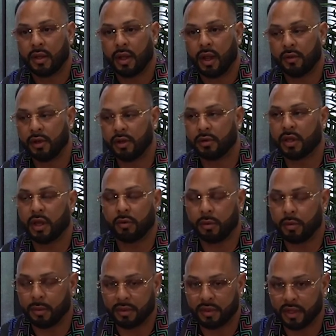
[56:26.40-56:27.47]
I really don't care what
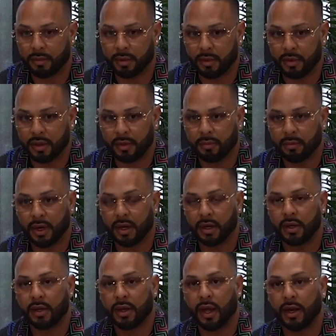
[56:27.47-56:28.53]
people think about me, but
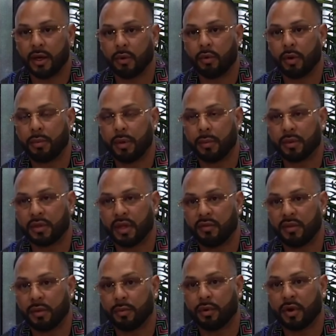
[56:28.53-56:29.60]
I don't want people to have
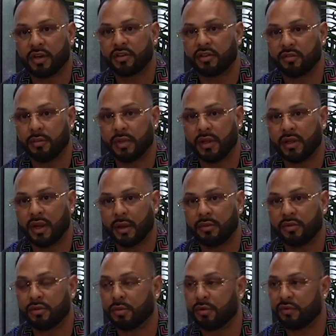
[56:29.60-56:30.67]
the impression of me that I'm
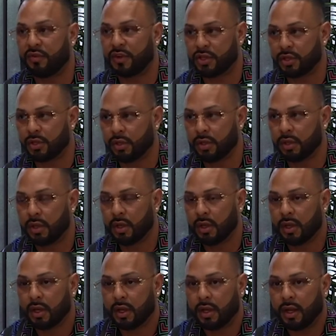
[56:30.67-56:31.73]
superficial.
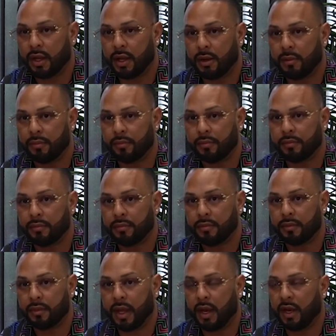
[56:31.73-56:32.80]
Um,
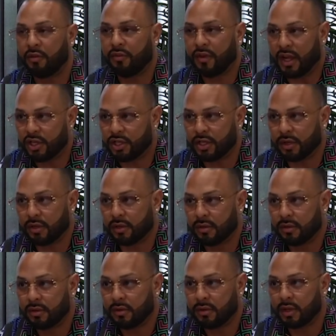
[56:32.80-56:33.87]
I love fashion,
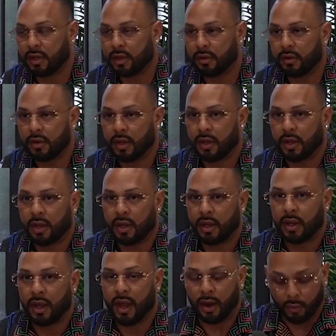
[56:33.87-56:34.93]
you know.
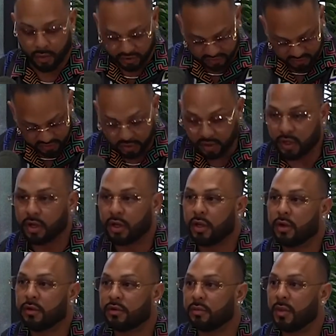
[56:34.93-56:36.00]
I wear silk
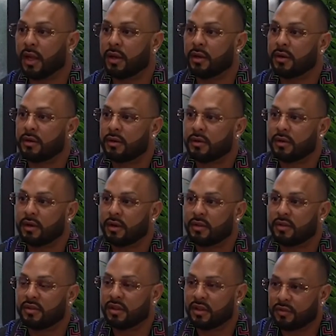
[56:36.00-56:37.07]
clothes, man you know,
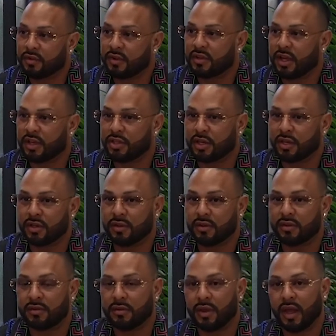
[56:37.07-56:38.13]
silk Versace
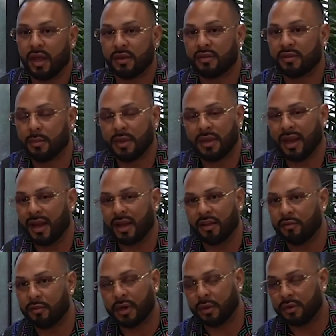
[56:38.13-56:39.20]
clothes, and it's something that I
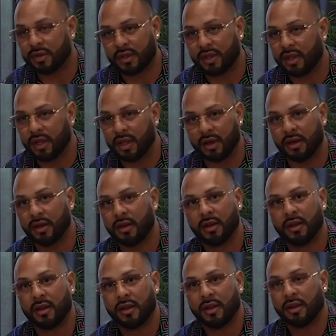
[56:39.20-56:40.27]
loved when I was a kid.
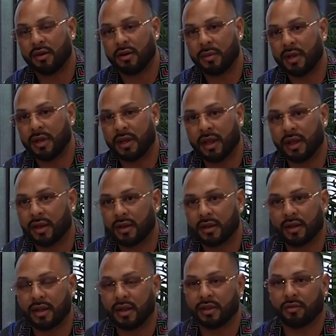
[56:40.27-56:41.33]
You know what I mean? Like
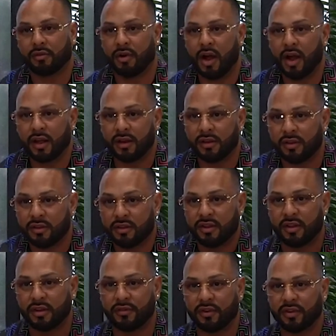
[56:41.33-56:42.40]
looking at The Rock in
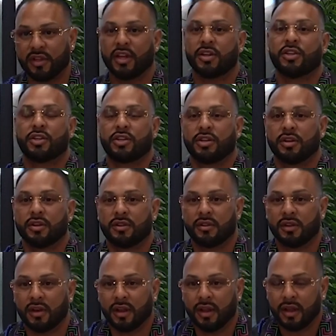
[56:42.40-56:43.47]
silk Versace shirts,
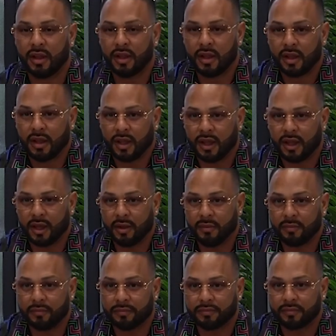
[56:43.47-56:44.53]
and
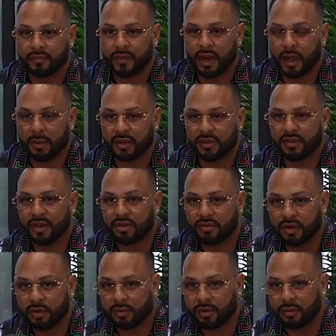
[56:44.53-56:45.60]
um, I'm
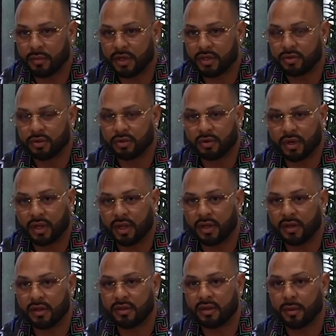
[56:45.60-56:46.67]
eccentric with my jewelry
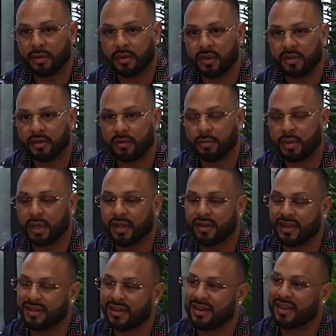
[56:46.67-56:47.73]
and these type of things. It's because
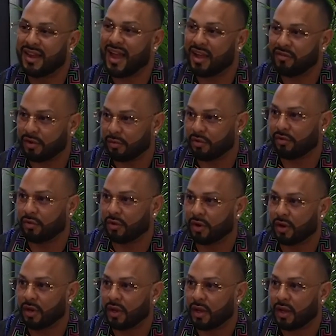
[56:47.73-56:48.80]
I didn't have it before,
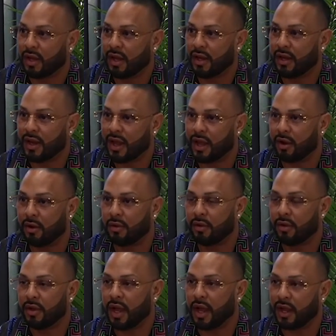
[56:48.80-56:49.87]
and now
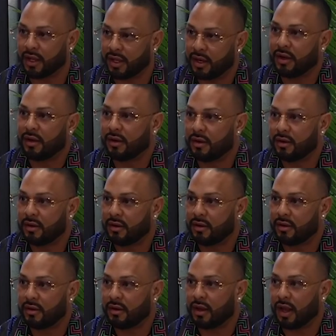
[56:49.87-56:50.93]
I can,
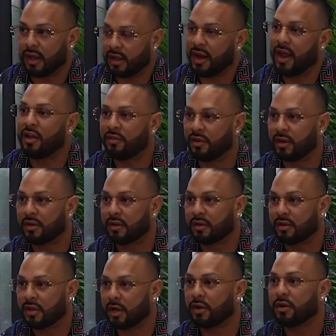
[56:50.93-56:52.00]
I can have it
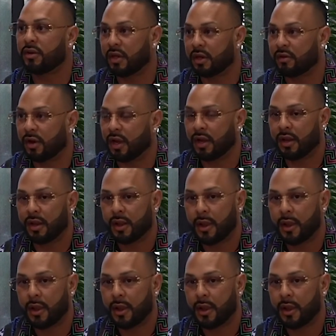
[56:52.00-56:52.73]
because I earned it, right?